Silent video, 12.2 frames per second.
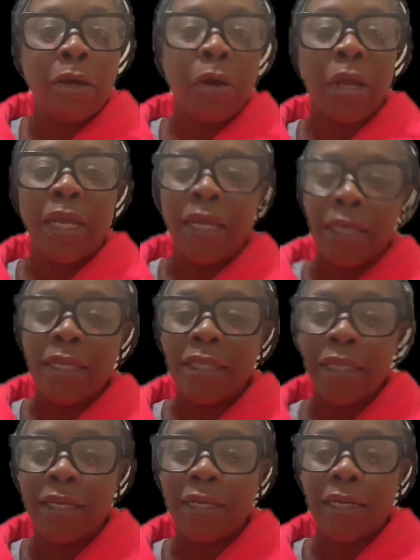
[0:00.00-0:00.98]
or
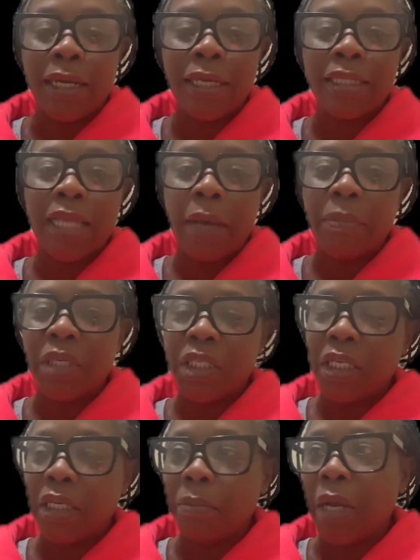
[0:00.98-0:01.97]
anything like that, but
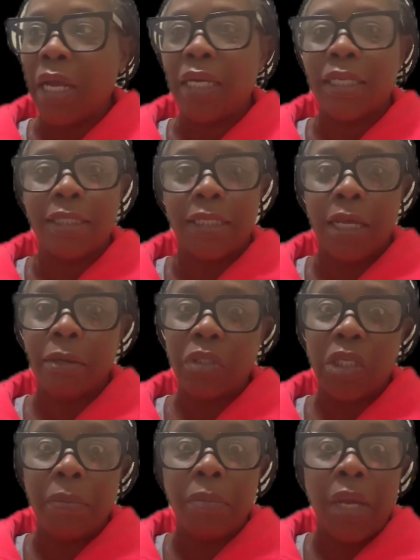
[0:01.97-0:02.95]
she made
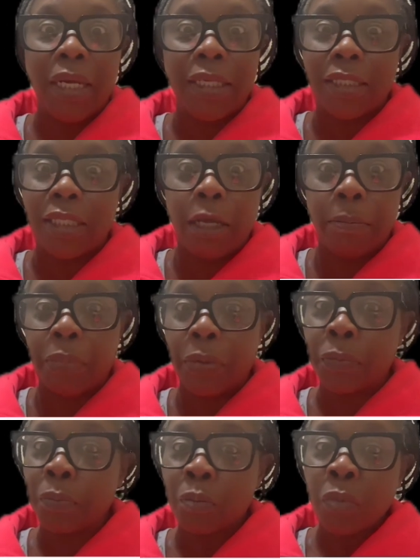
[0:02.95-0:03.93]
it
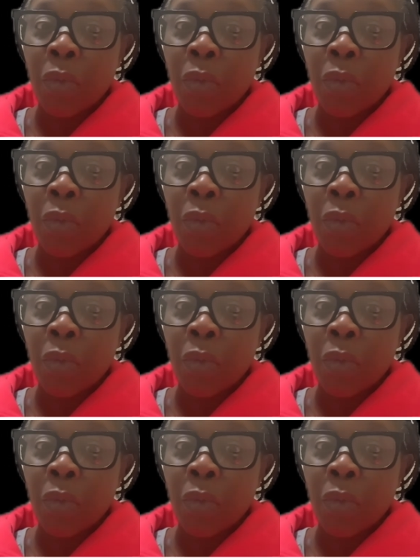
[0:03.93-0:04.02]
simple.